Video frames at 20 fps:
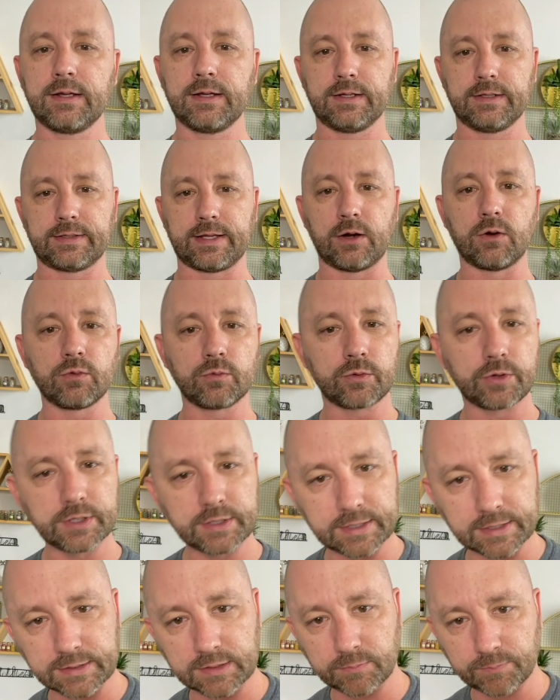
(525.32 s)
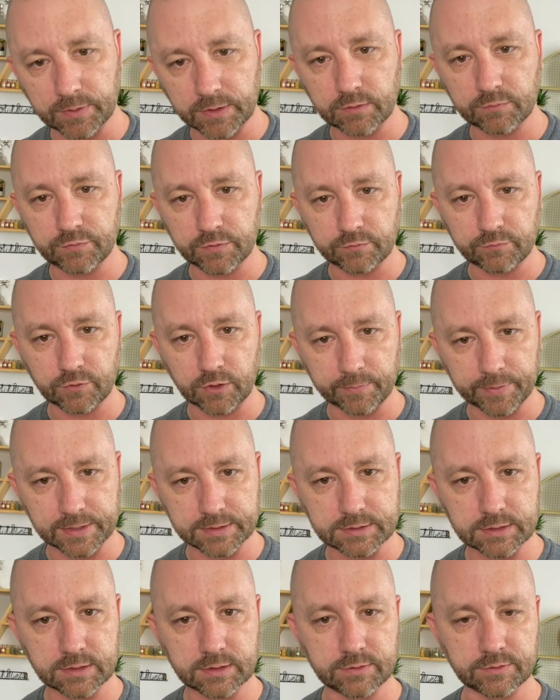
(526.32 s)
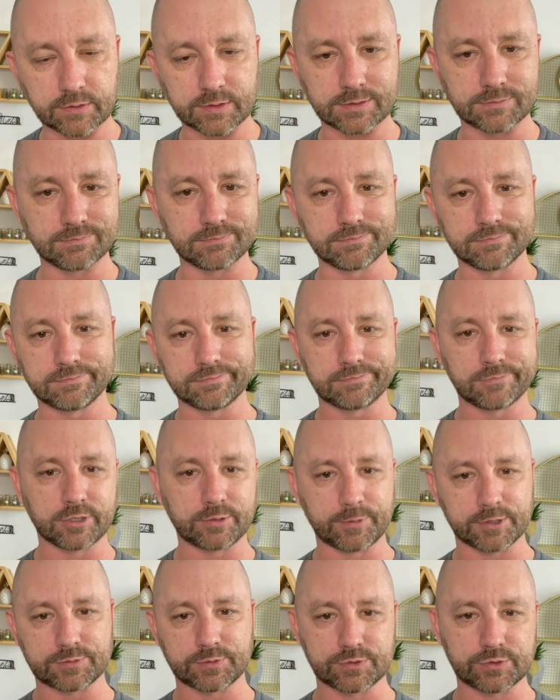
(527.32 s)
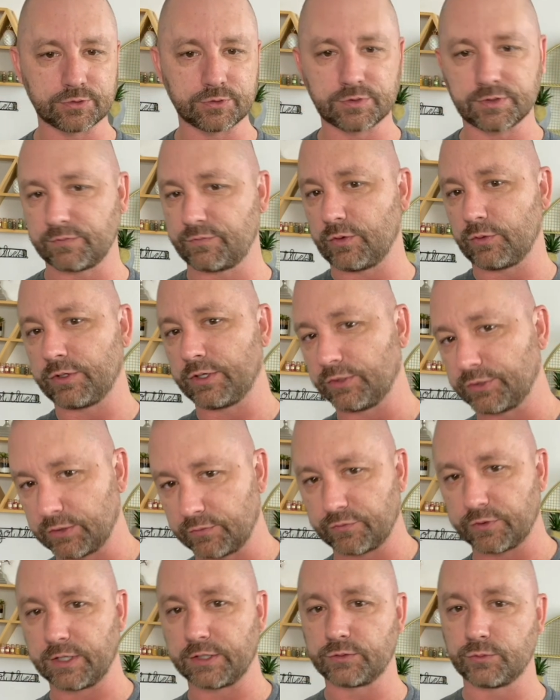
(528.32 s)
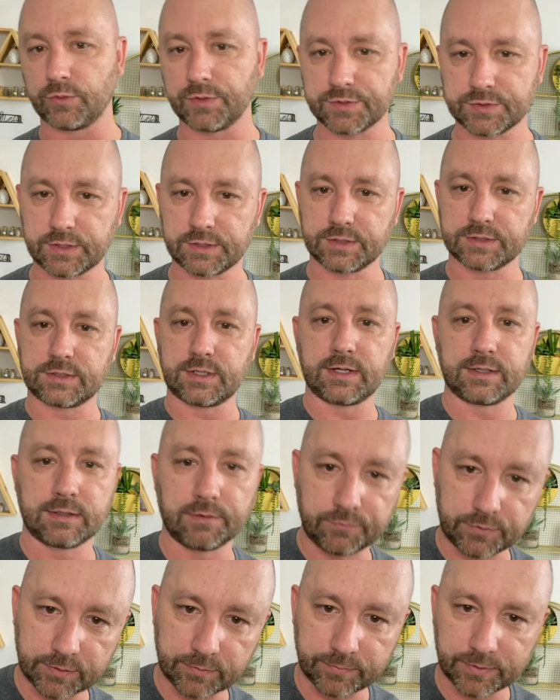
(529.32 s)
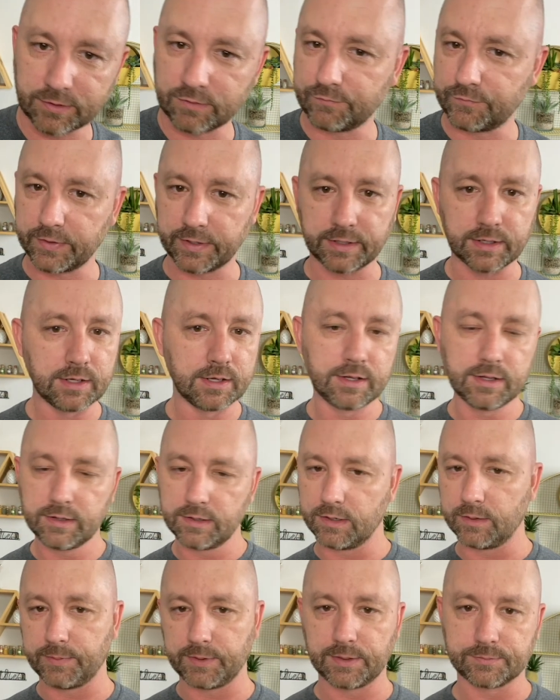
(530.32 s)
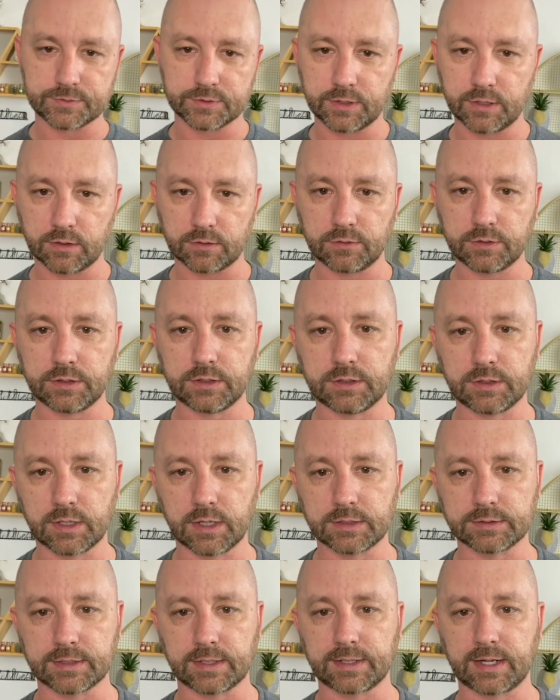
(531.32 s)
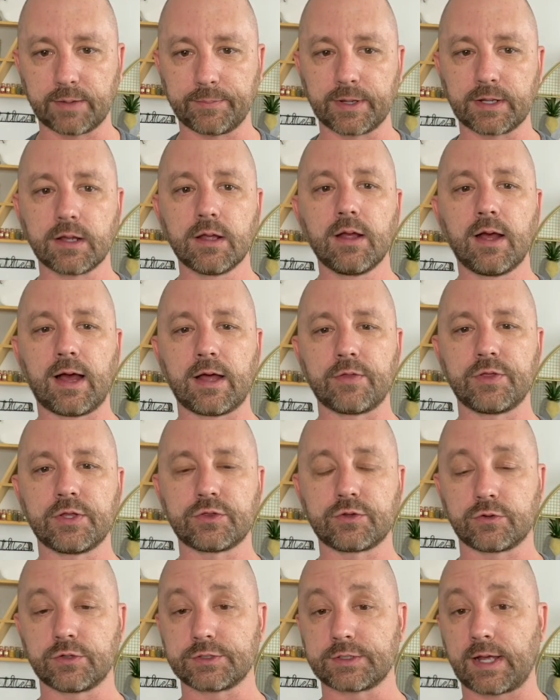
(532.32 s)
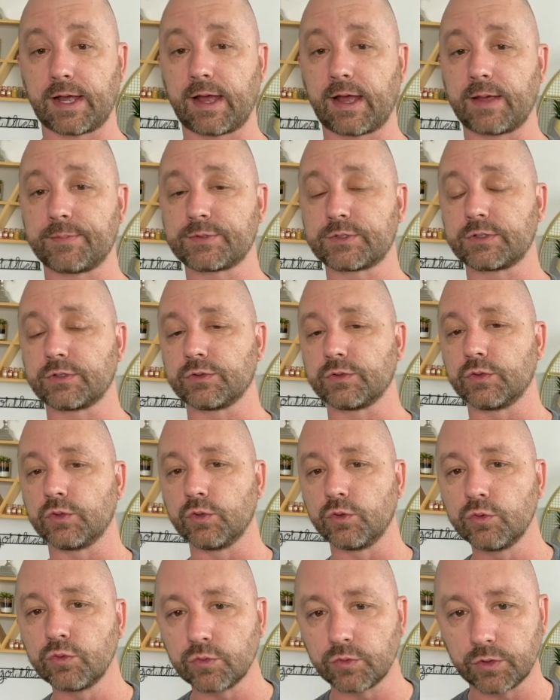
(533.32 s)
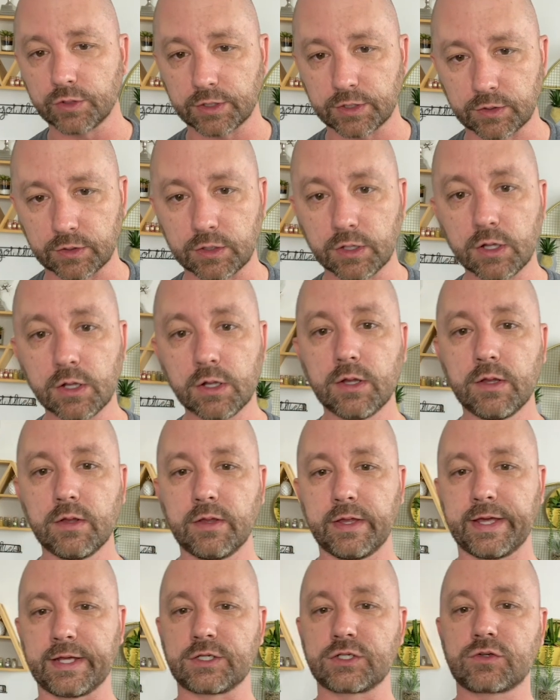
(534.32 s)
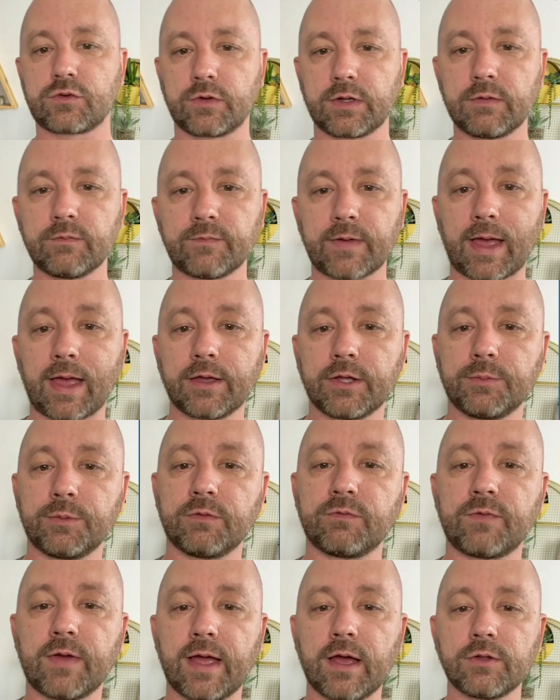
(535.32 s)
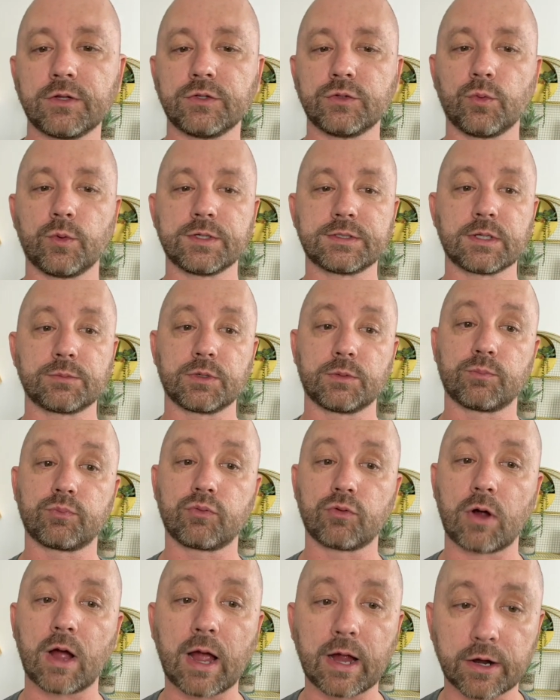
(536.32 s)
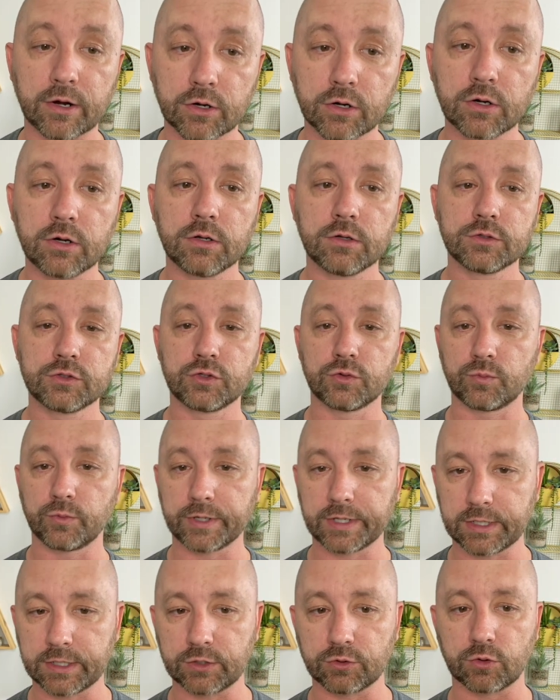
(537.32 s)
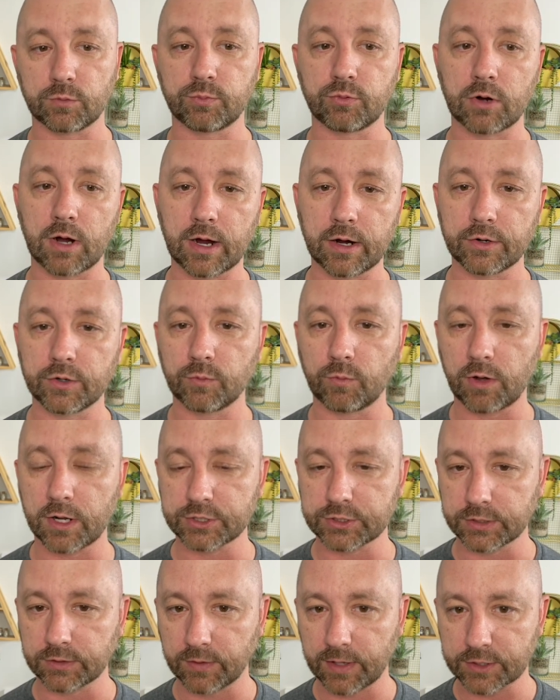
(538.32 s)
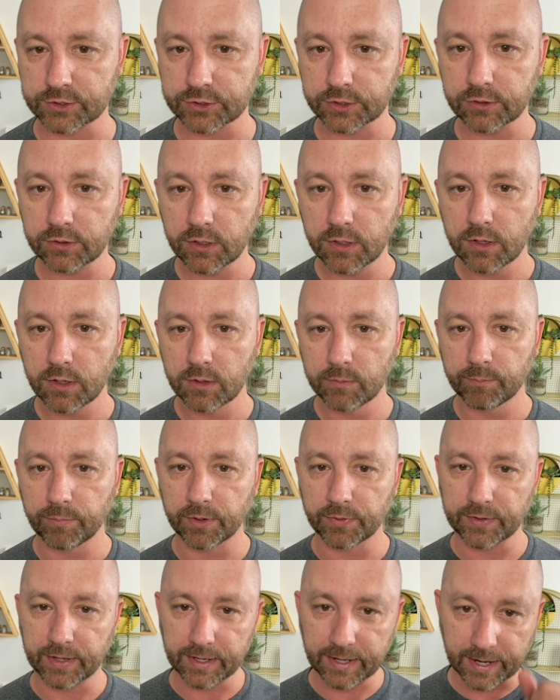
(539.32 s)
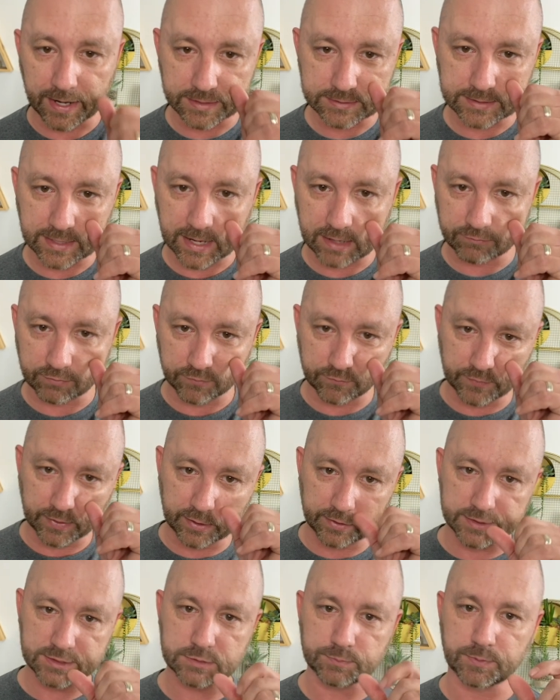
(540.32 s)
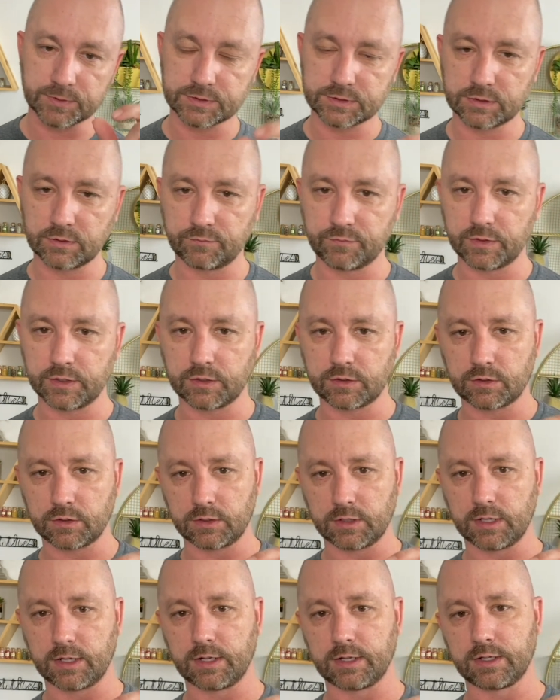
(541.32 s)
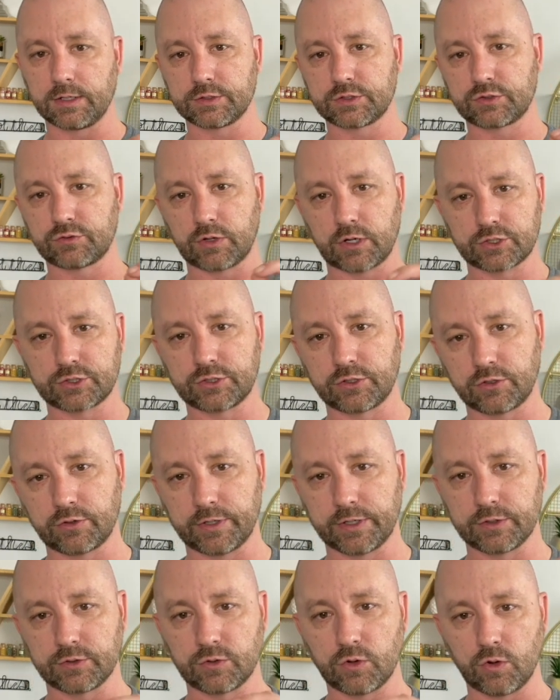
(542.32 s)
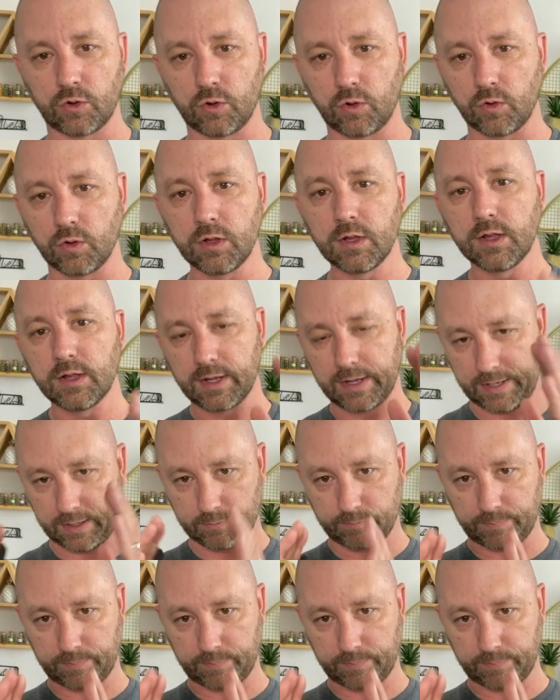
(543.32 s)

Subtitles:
They don't really get any benefit from it. They're like, what am I supposed to do? And they feel guilty for not doing this thing that's not giving them benefit. And it becomes an ugly dynamic. I think there is absolutely extreme value to be found in doing something prior to reading or prior to watching a lecture. But that has to have a very specific structure and goal and